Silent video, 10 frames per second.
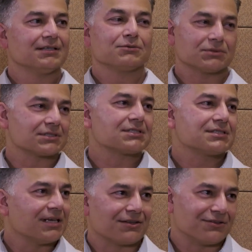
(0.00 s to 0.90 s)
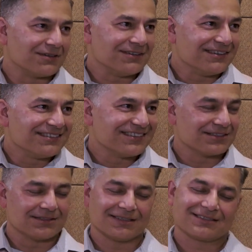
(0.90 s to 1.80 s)
was Southern. And
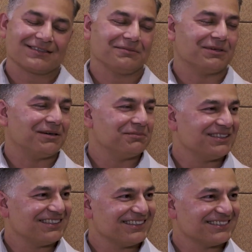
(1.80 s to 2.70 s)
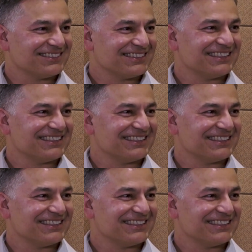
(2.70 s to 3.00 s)
you're like, come on, man.